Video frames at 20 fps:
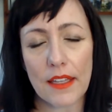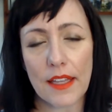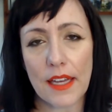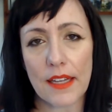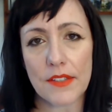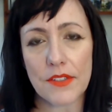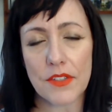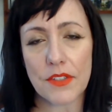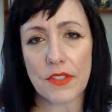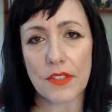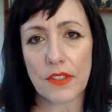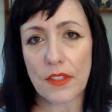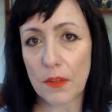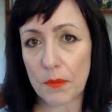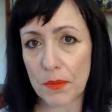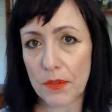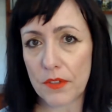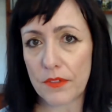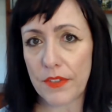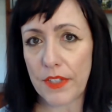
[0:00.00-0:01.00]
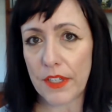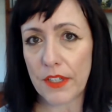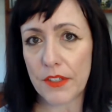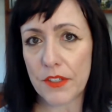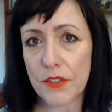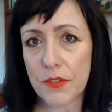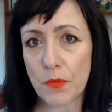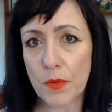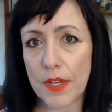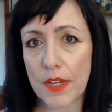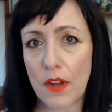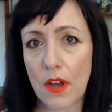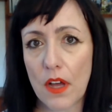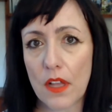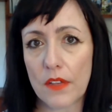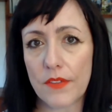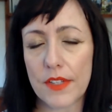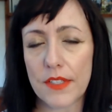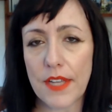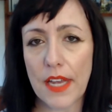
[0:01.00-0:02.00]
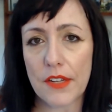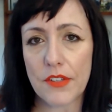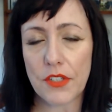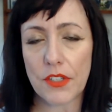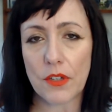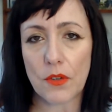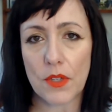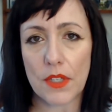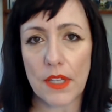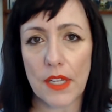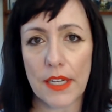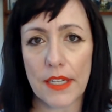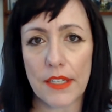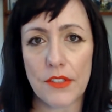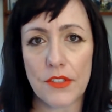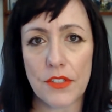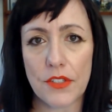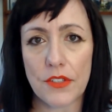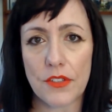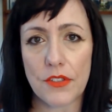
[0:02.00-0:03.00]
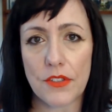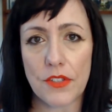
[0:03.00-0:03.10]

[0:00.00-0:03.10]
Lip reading: last couple of years when all of us had to go online to